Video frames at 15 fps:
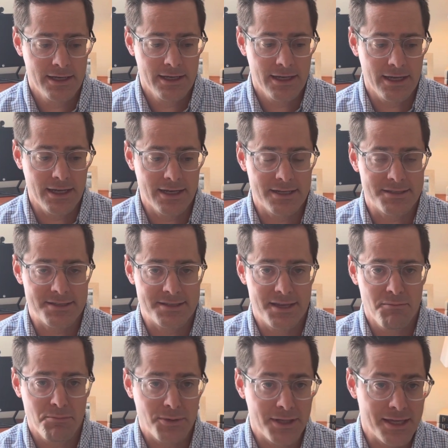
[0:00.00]
And it's
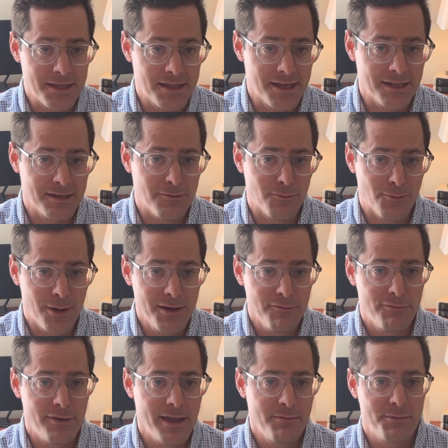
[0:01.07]
simply that when
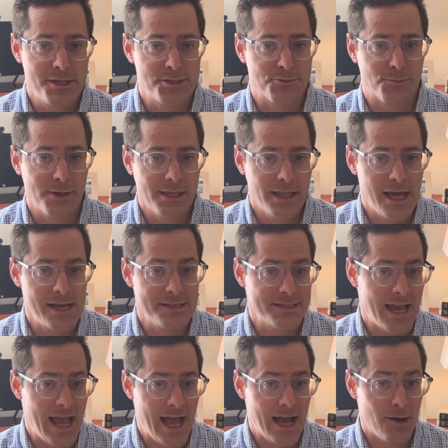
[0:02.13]
families realize
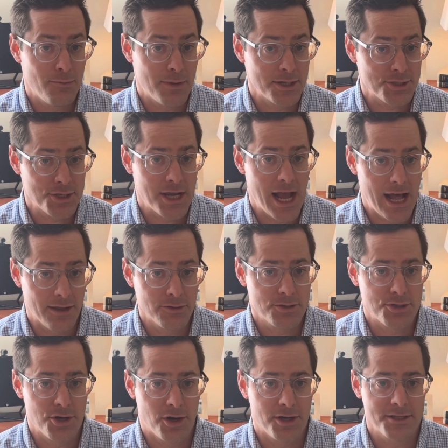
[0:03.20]
how much
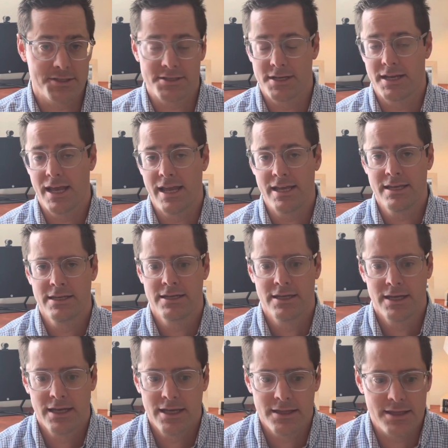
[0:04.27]
college costs today,
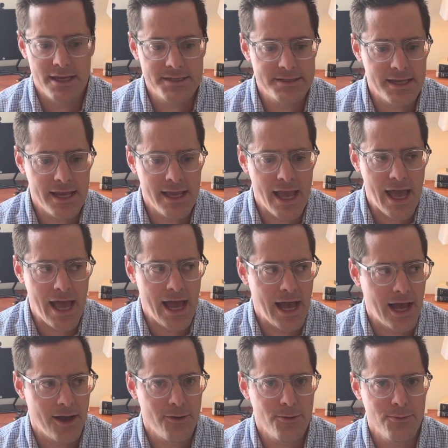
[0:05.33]
they say,
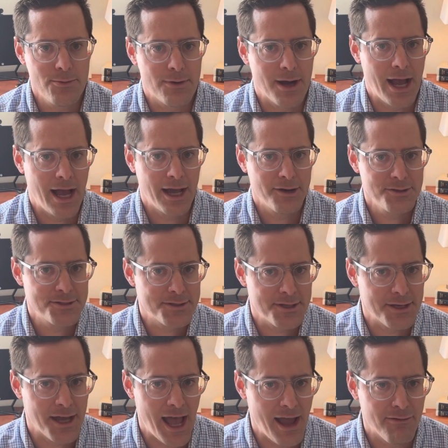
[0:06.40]
how does
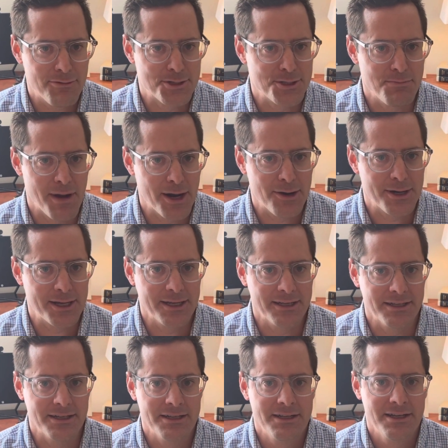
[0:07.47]
the average
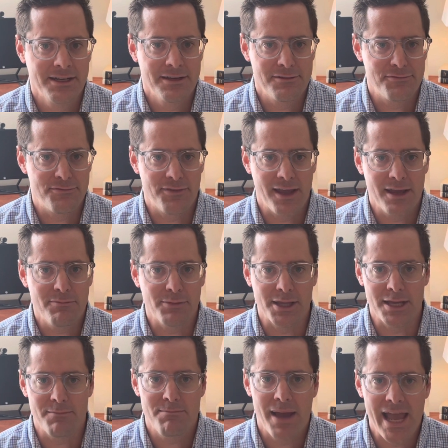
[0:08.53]
American
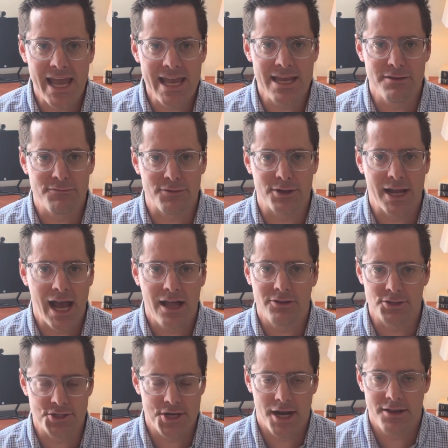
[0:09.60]
family pay for
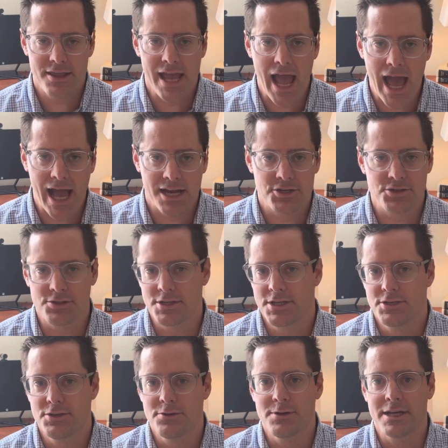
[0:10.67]
college? How do they actually
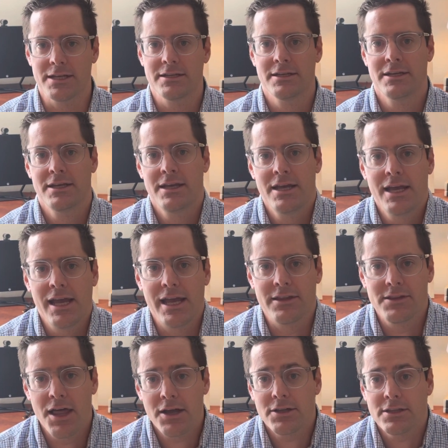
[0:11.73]
do it?
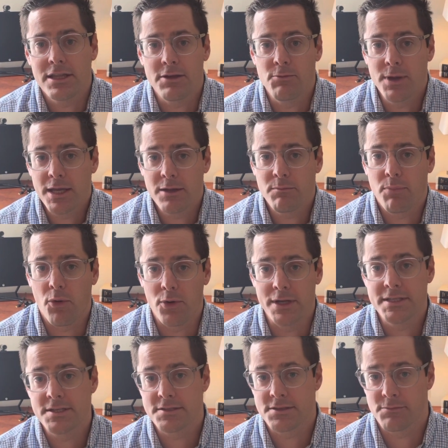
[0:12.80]
And luckily, we can
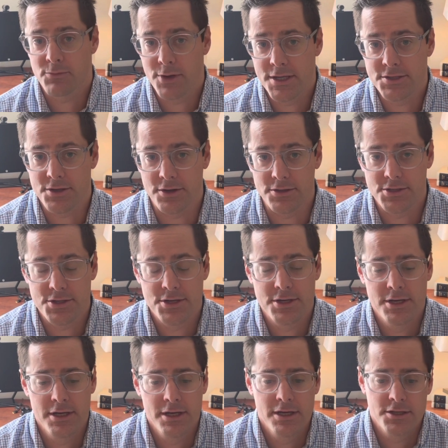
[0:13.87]
point to some research.
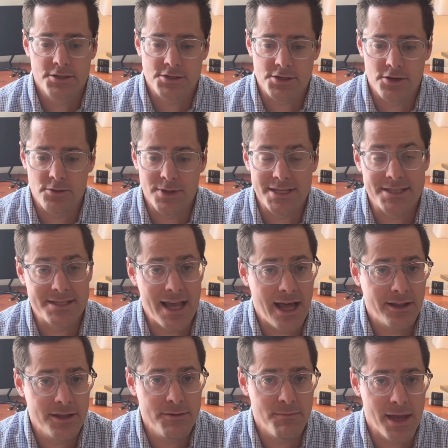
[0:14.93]
So
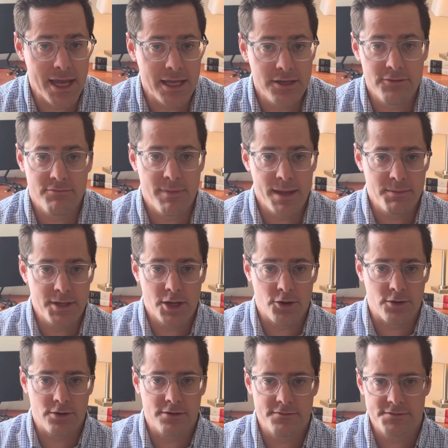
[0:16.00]
Sallie Mae, you've maybe
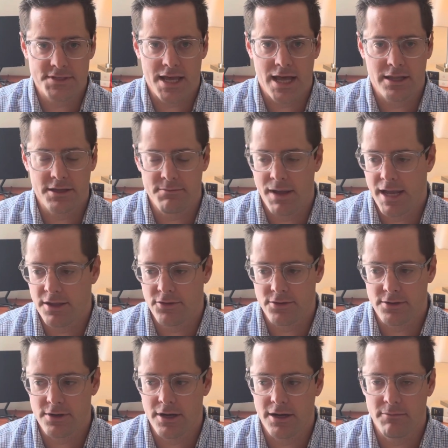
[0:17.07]
heard of Sallie Mae.
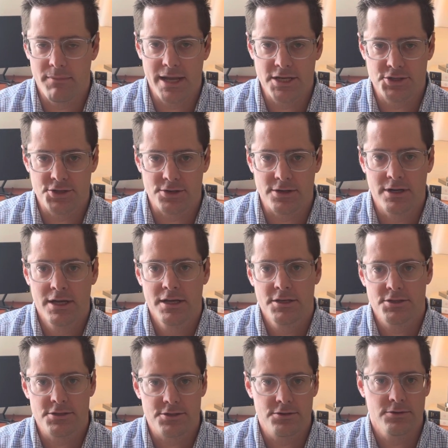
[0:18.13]
They're a major
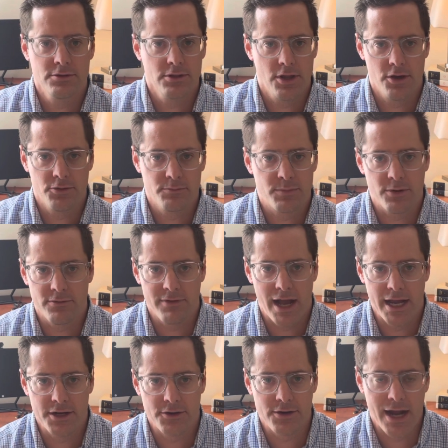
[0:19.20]
student loan
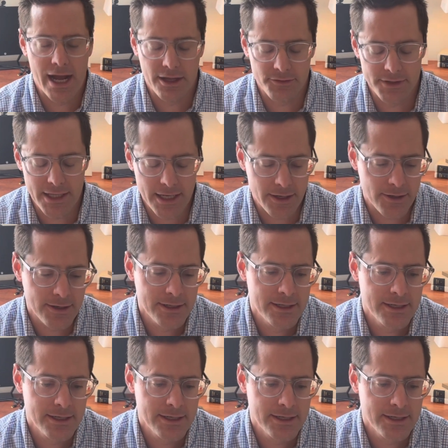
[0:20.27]
provider out there.